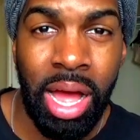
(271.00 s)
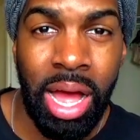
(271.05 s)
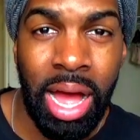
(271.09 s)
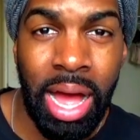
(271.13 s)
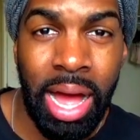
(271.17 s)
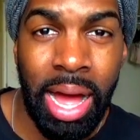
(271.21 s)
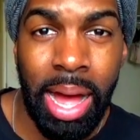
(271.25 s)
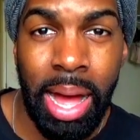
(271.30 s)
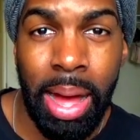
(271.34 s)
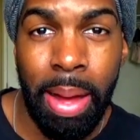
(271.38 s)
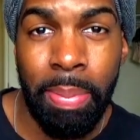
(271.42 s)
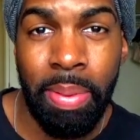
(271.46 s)

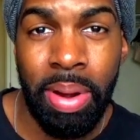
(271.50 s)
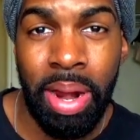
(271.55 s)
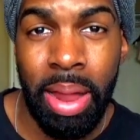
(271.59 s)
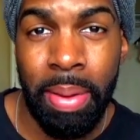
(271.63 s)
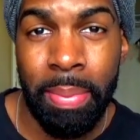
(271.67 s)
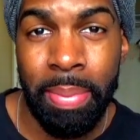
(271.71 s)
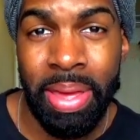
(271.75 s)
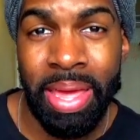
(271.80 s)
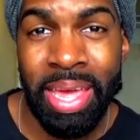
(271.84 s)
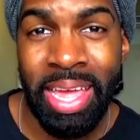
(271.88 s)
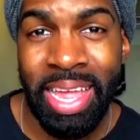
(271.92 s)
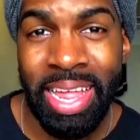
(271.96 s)

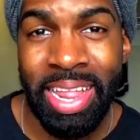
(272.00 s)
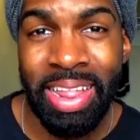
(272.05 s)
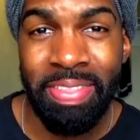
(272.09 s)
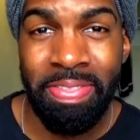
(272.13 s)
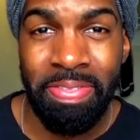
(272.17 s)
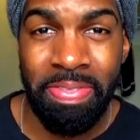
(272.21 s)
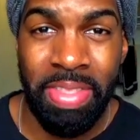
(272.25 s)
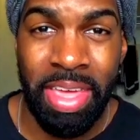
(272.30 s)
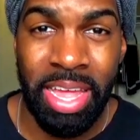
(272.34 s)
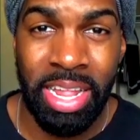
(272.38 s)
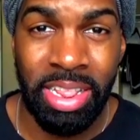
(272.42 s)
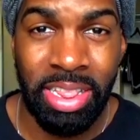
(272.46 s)
Háblame
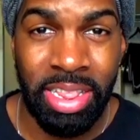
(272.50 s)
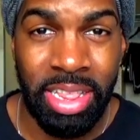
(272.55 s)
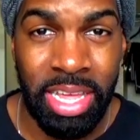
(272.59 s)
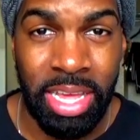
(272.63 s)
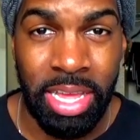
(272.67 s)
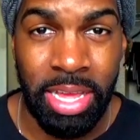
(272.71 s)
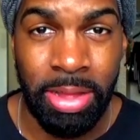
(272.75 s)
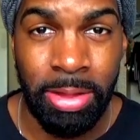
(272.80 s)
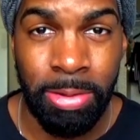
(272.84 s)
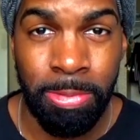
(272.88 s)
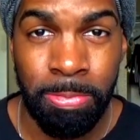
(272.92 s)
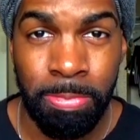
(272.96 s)
de
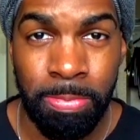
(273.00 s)
ti.